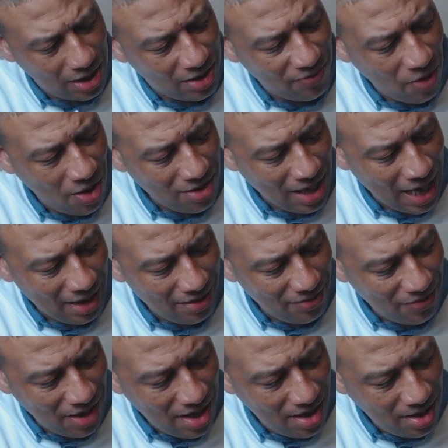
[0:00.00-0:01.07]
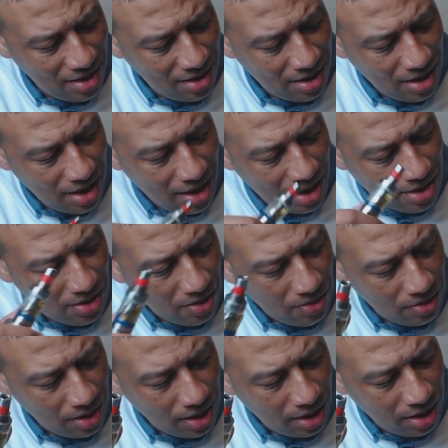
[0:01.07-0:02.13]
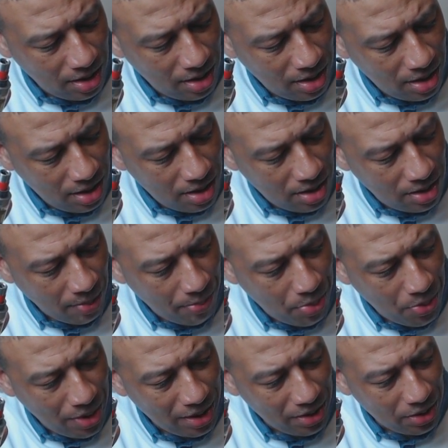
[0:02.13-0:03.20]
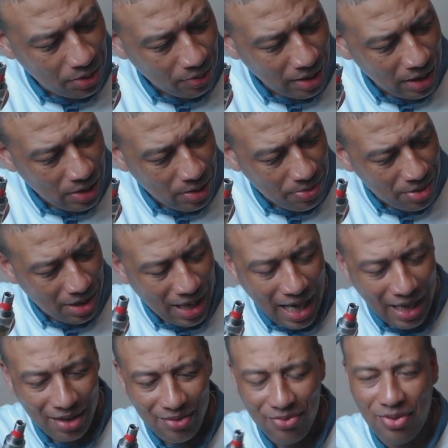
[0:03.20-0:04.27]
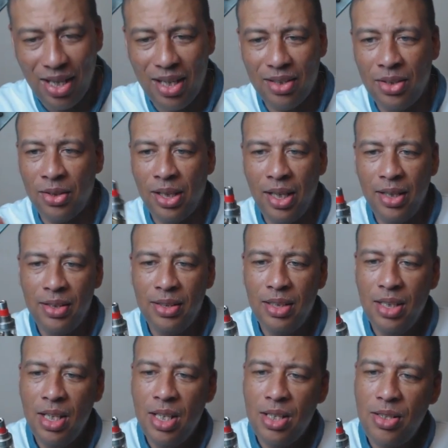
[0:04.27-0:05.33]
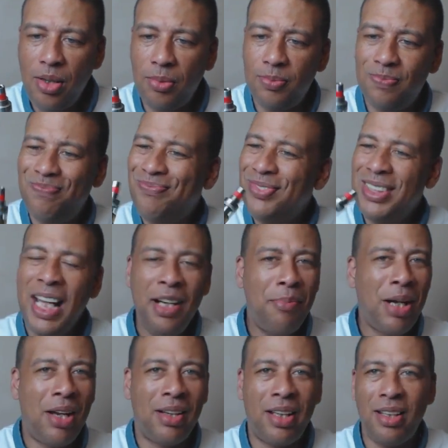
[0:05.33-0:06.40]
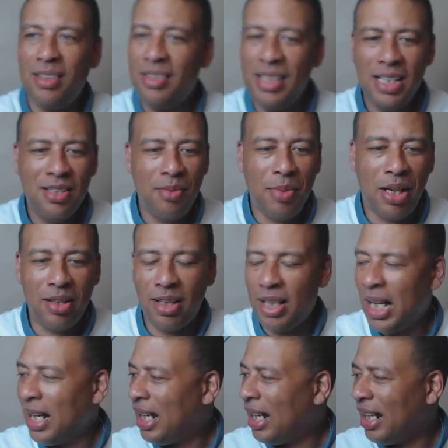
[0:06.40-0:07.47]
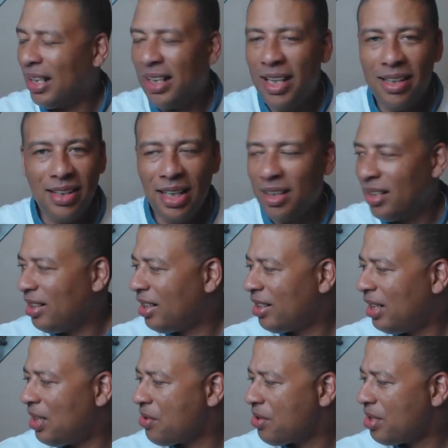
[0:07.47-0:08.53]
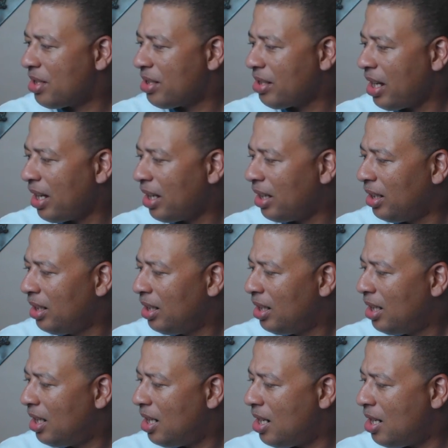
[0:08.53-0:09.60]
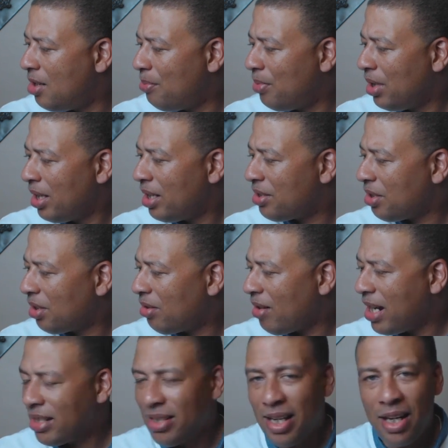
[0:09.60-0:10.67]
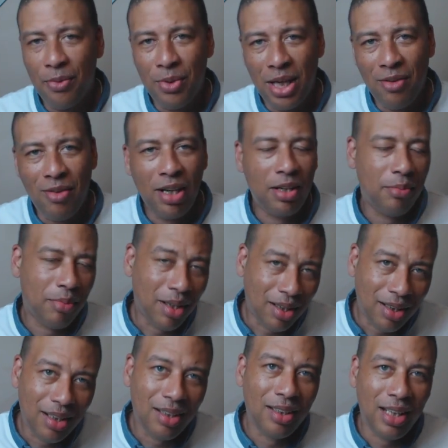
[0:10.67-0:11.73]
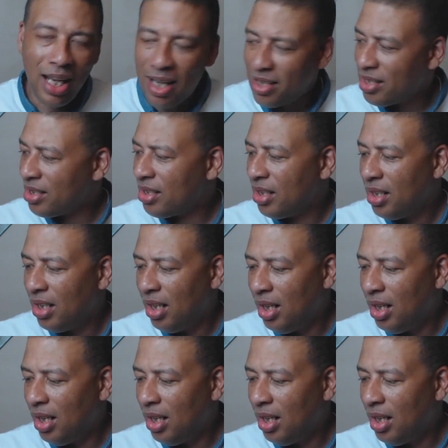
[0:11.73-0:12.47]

as far as I can find, it's only the 0.3 ohms that I can find. Okay, so that's about it. I can't think of nothing else to say. It's a great tank. Would I recommend it? Yes.